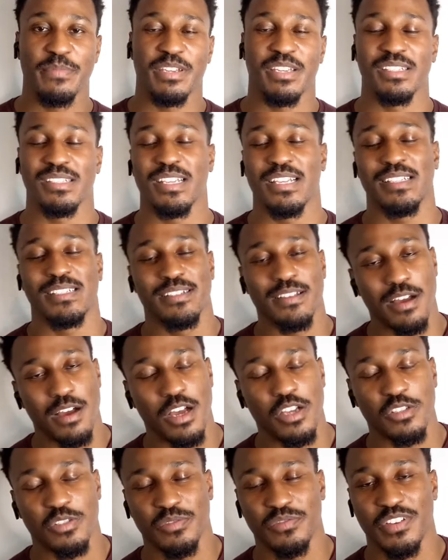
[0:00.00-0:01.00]
because that's
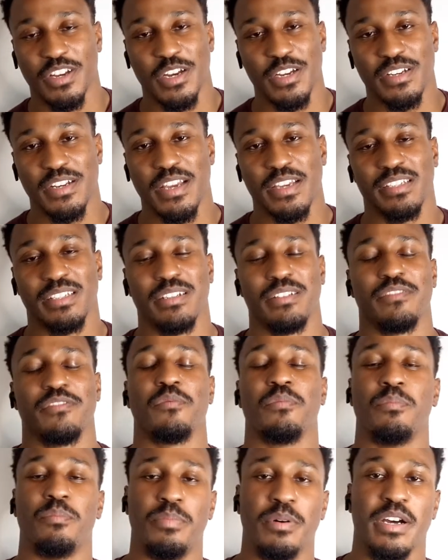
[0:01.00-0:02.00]
also very negative.
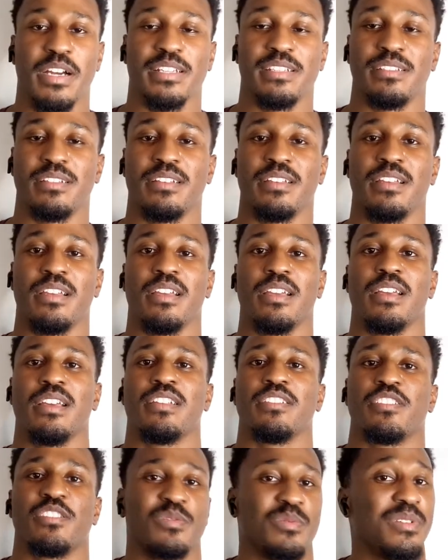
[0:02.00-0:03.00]
But
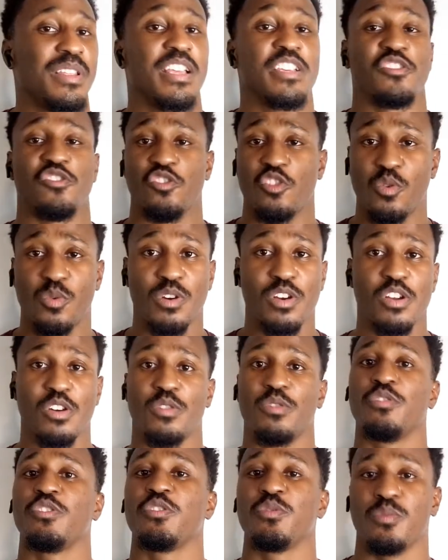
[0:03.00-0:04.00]
just realize no one
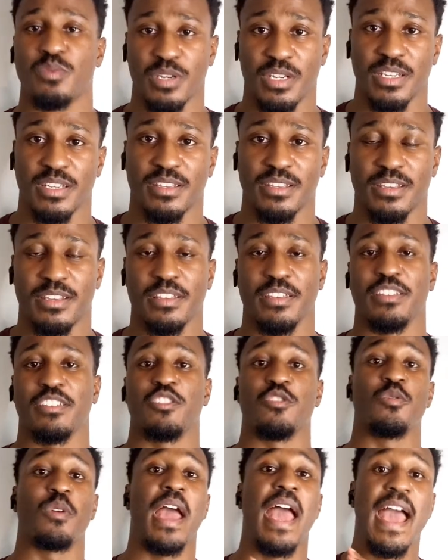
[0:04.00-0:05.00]
owes you anything.
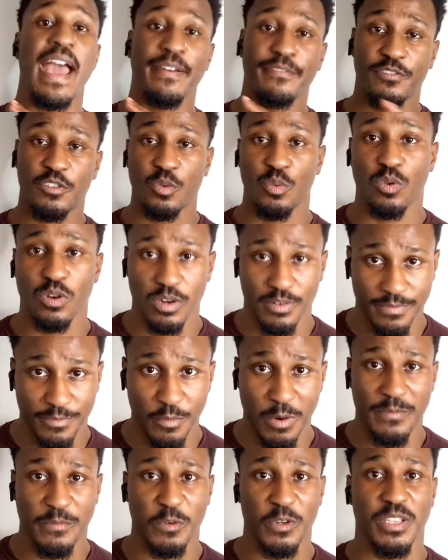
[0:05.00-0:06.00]
You have to work
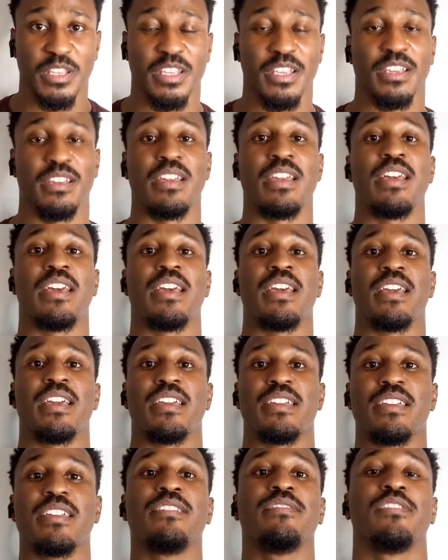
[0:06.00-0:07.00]
for everything.
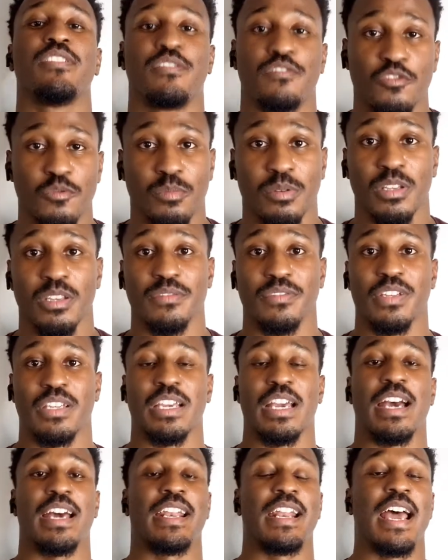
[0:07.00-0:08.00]
Even if you believe in
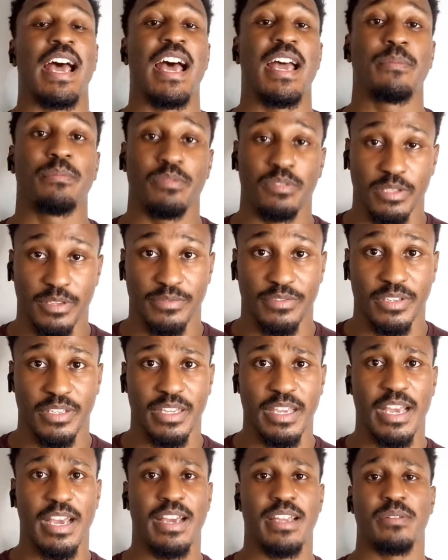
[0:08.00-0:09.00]
God, I believe in
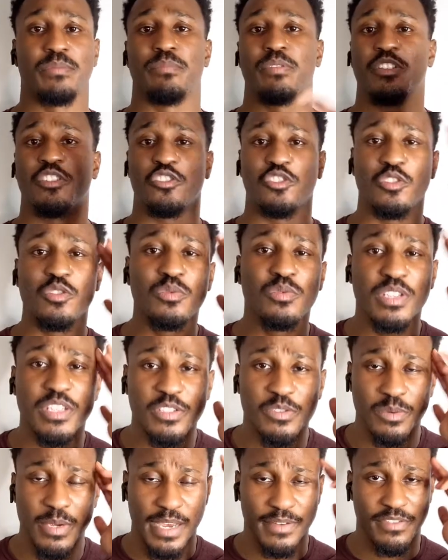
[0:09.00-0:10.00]
God, but you need
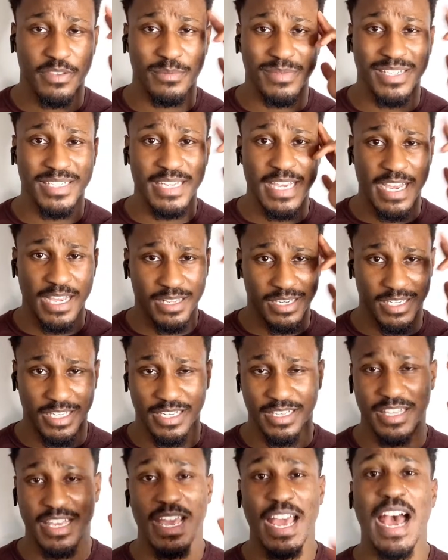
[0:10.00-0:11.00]
to have the mentality
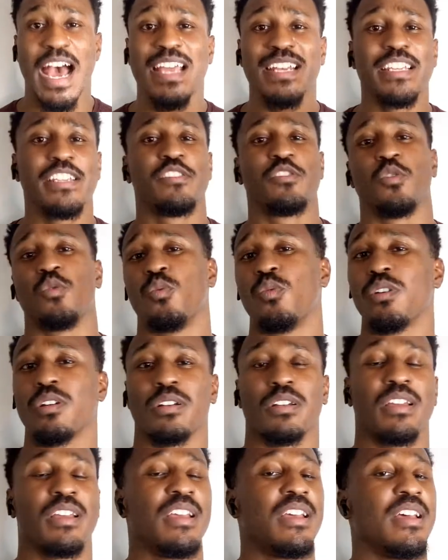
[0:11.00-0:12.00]
that I need to
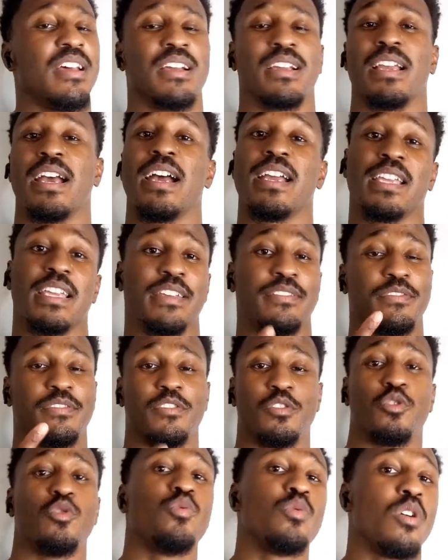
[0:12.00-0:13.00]
work. God gave
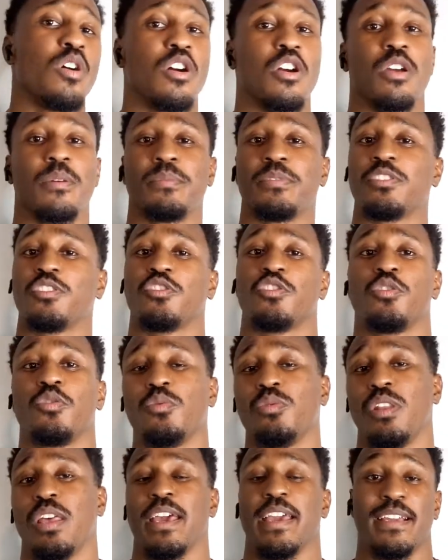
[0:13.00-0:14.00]
you two arms,
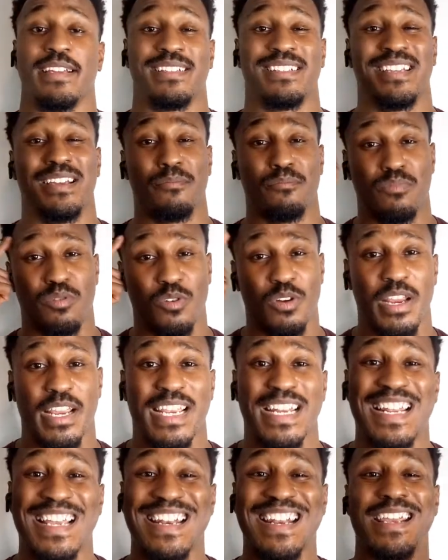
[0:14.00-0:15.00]
two legs, a
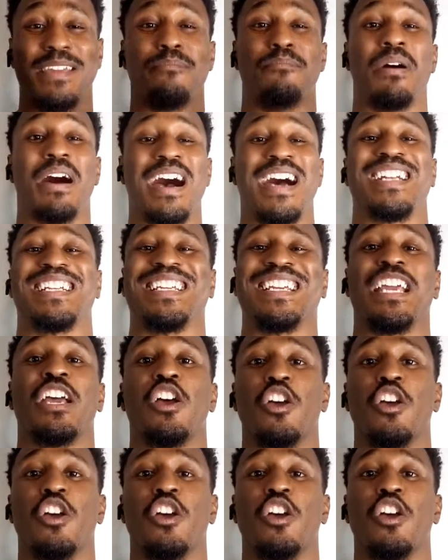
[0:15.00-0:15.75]
brain, and a body